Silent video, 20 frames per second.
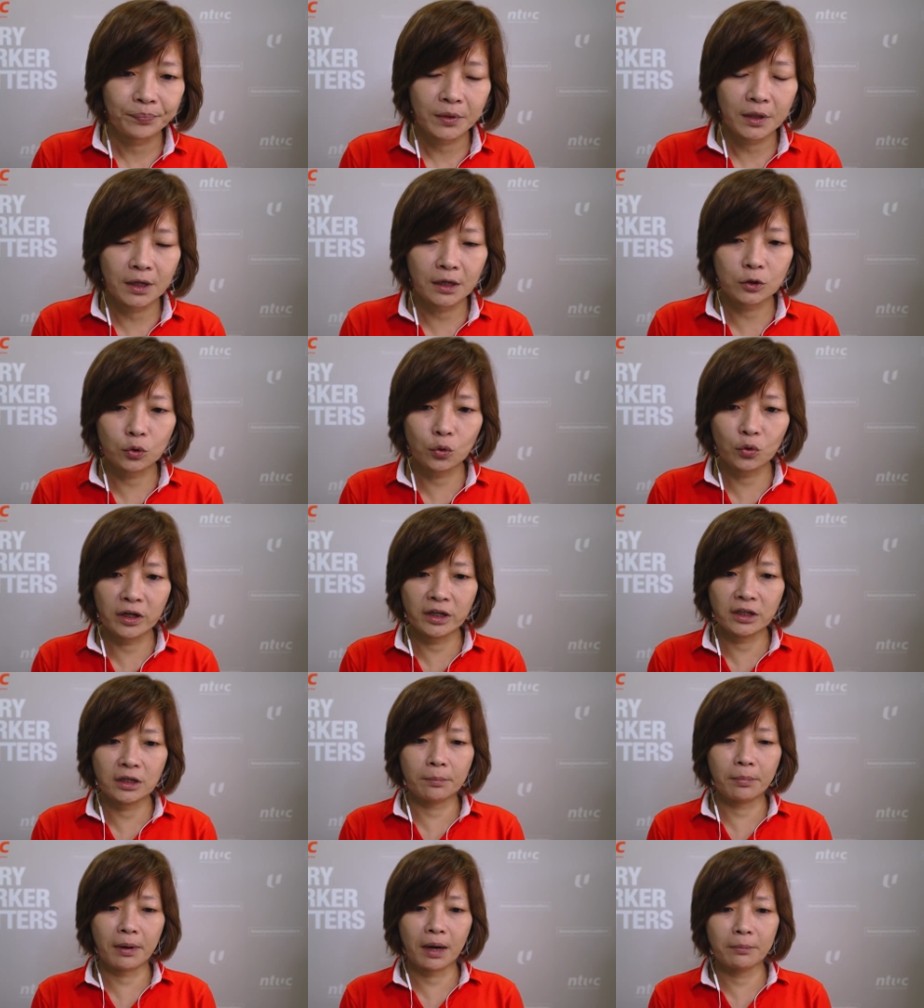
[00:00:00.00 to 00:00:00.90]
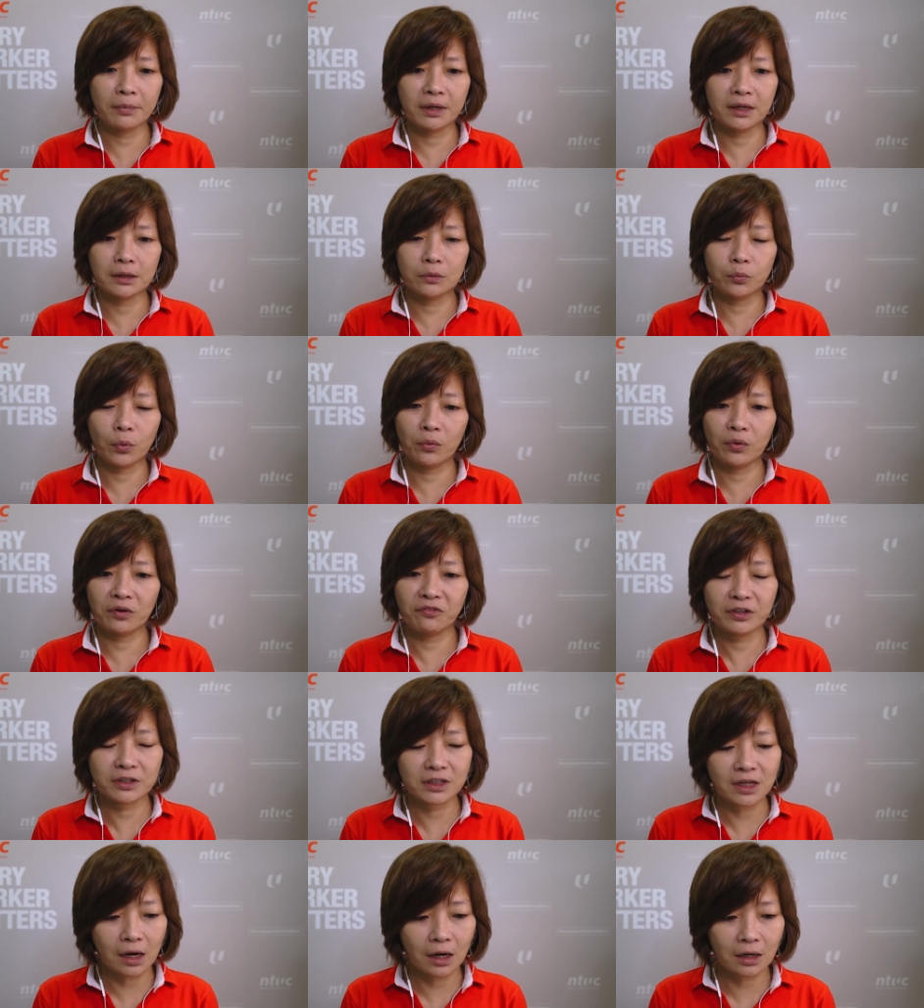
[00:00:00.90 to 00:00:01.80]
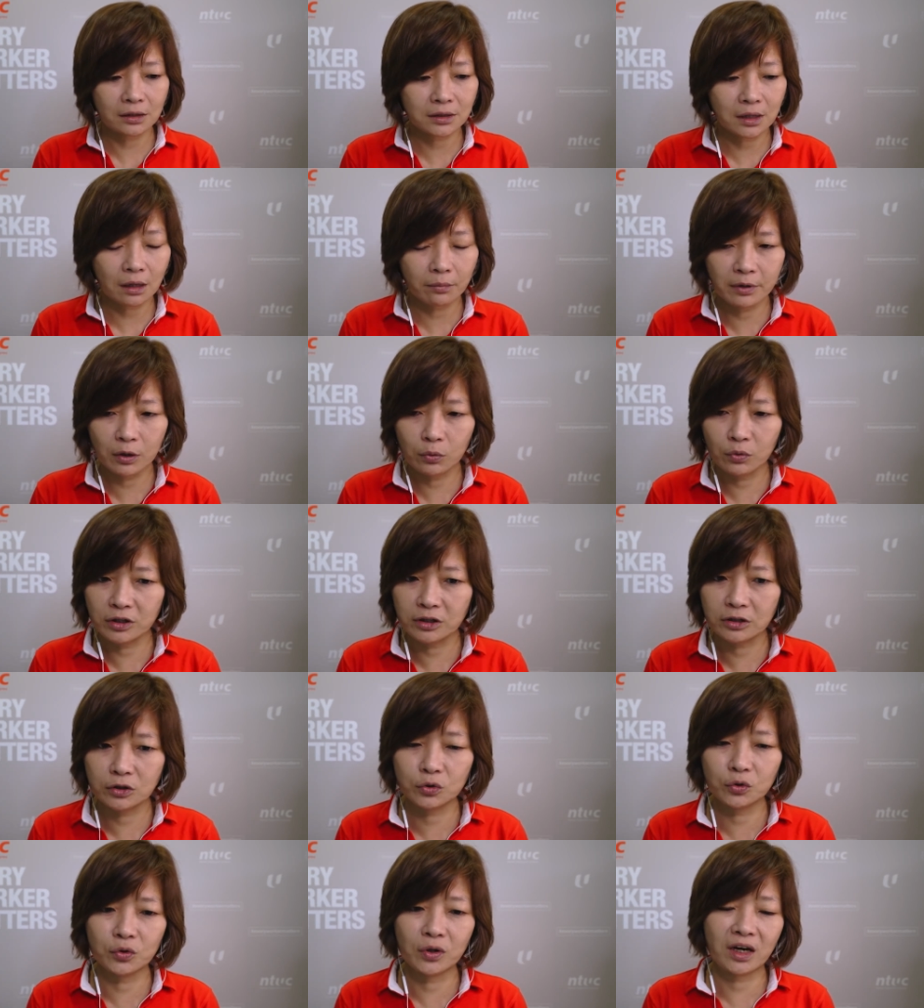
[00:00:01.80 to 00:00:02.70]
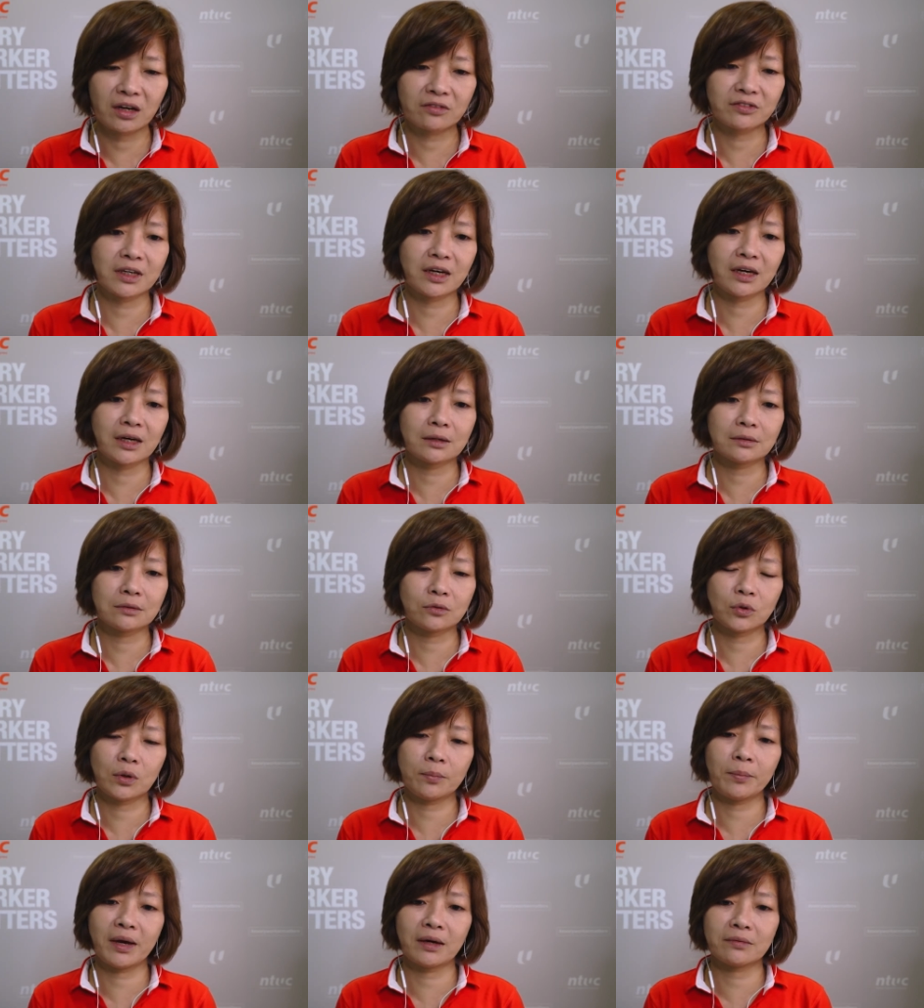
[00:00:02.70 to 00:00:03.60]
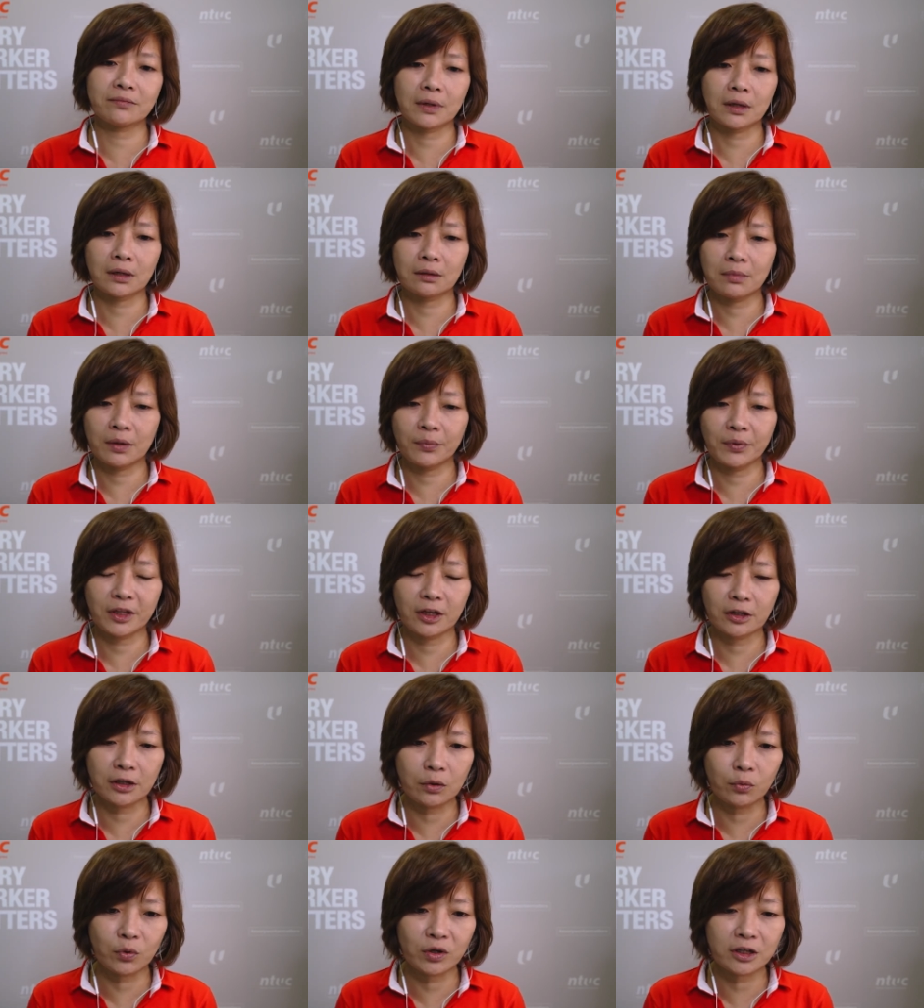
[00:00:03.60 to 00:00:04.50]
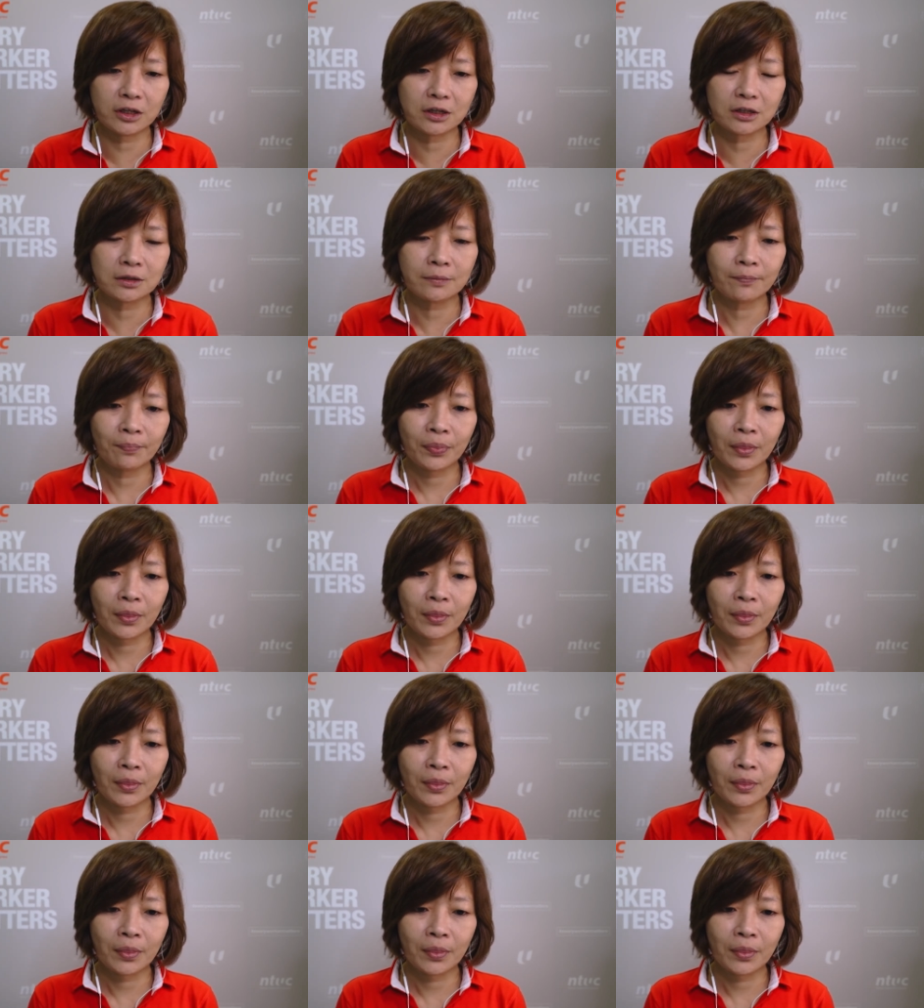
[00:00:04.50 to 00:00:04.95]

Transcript: The tooling department, we will first ask how many workers do you have there? So they may have uh, maybe 30 workers.